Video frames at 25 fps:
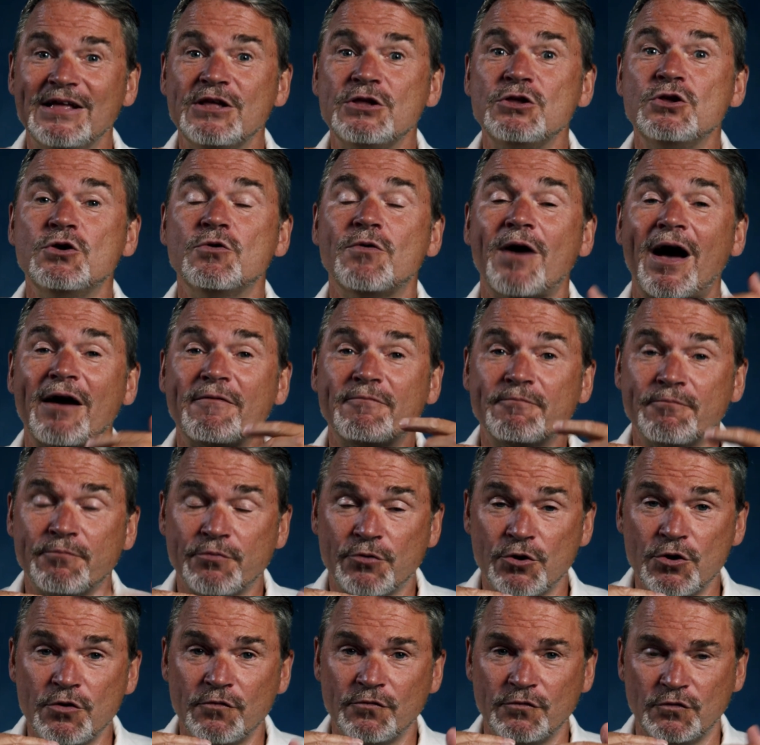You have
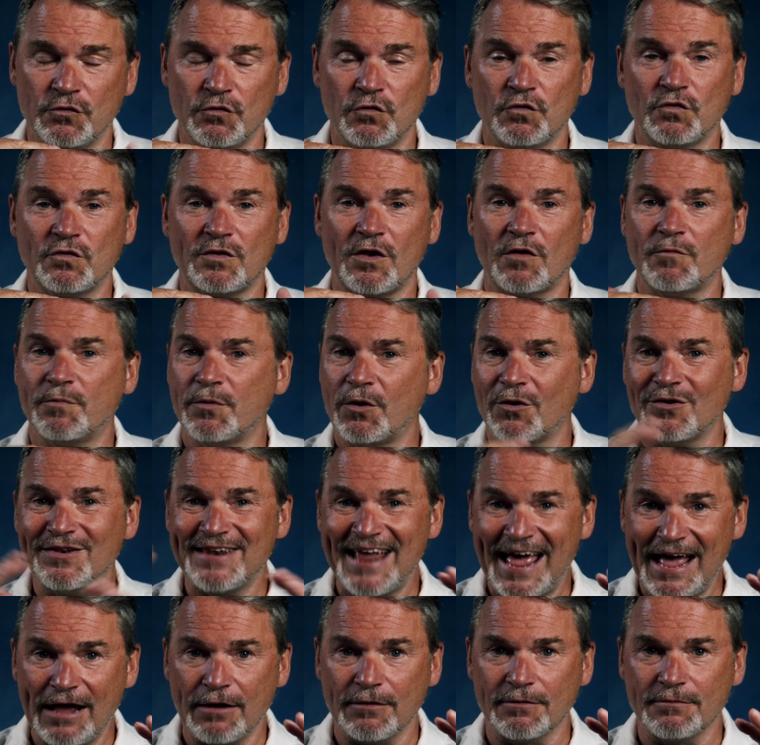proven to yourself beyond
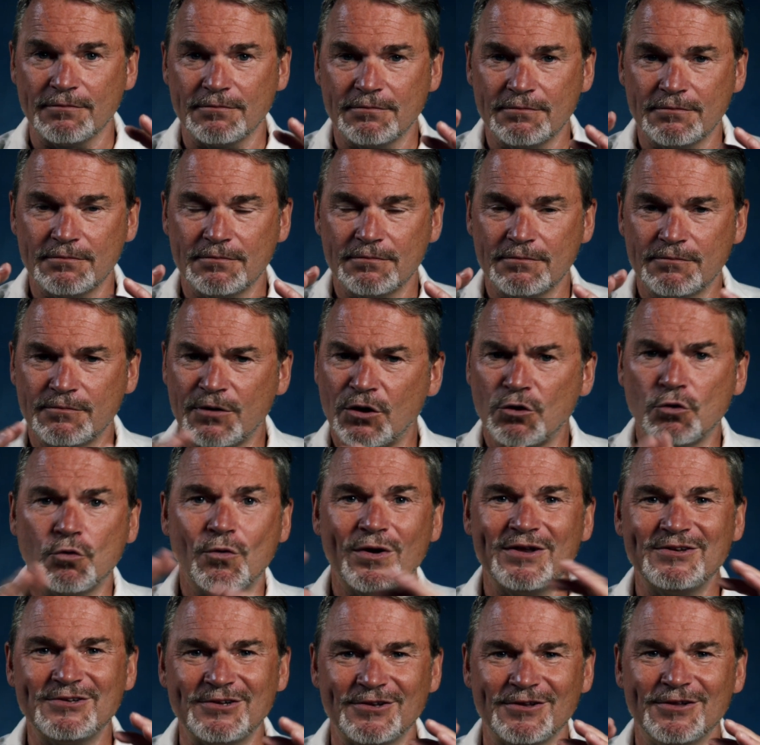doubt, beyond
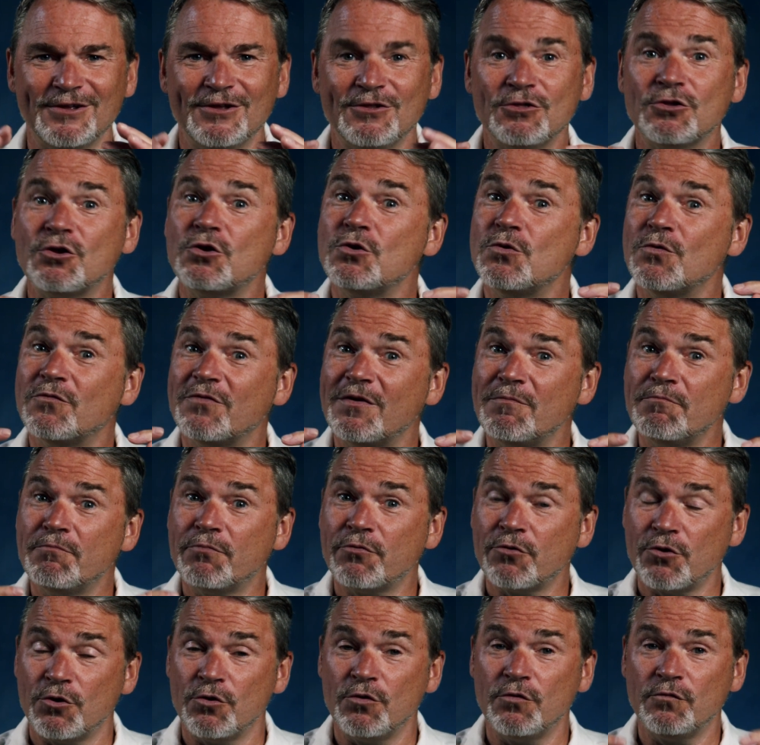question, that you've
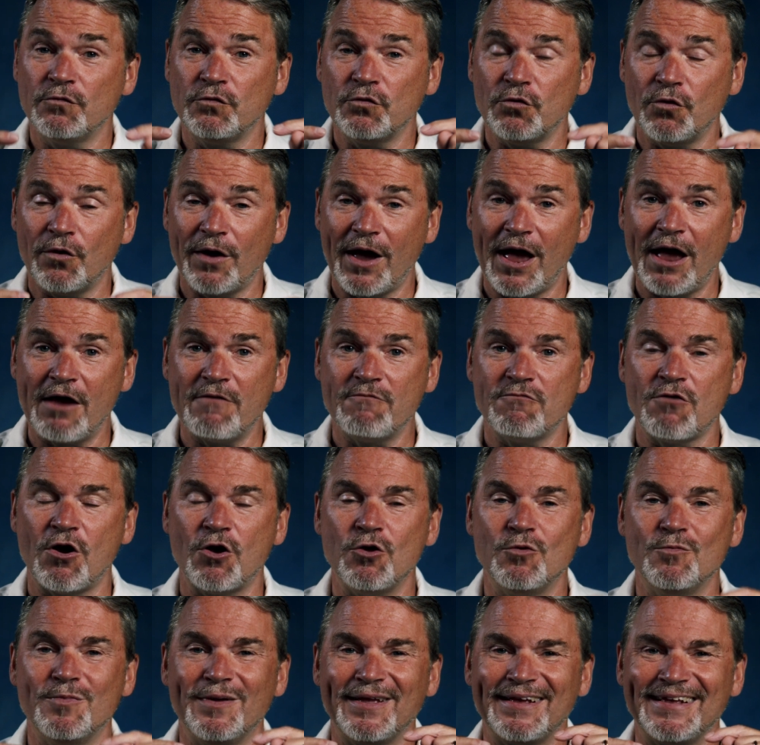improved your
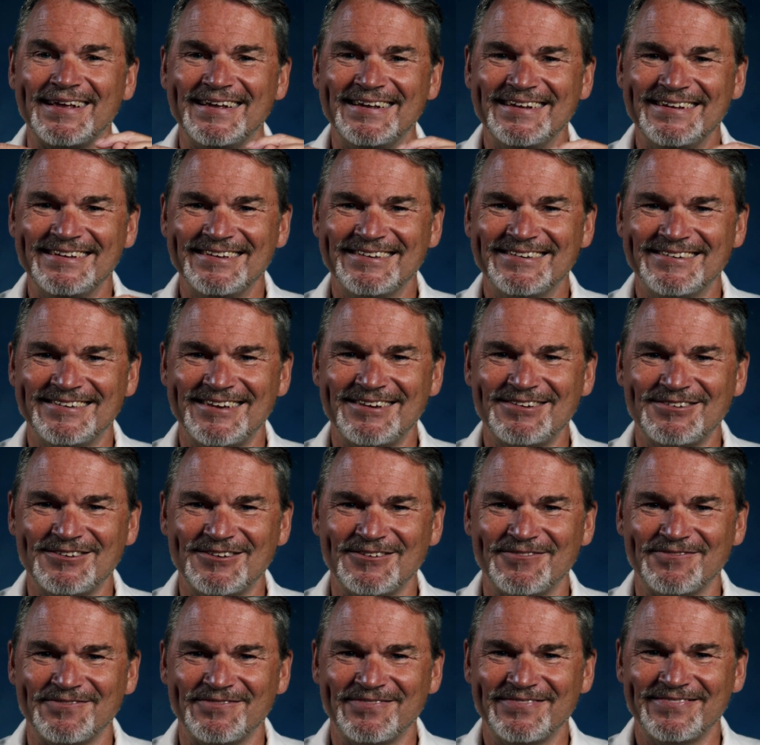aerobic
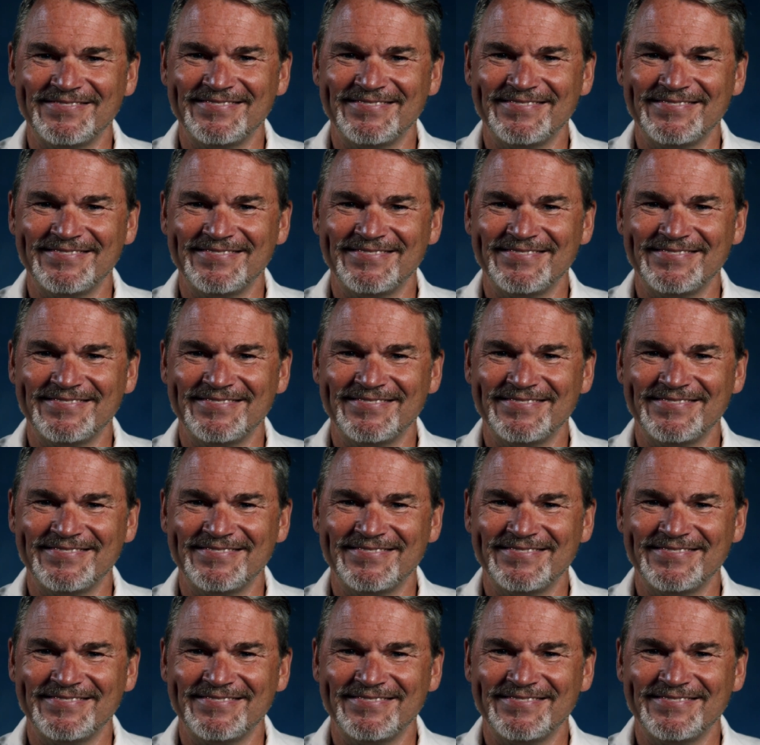system.